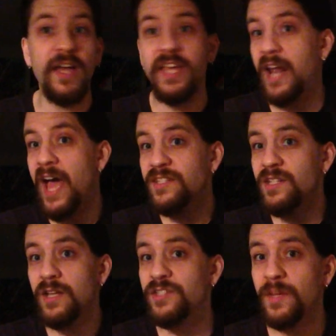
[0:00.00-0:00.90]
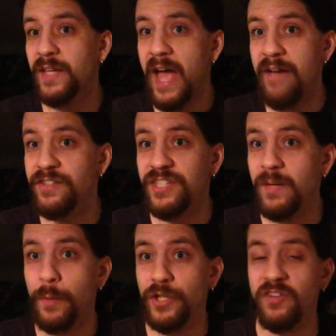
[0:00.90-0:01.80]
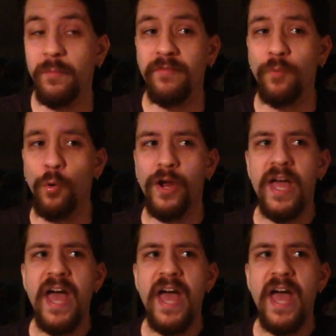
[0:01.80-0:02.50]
again, it hasn't, it's something I haven't seen much of before.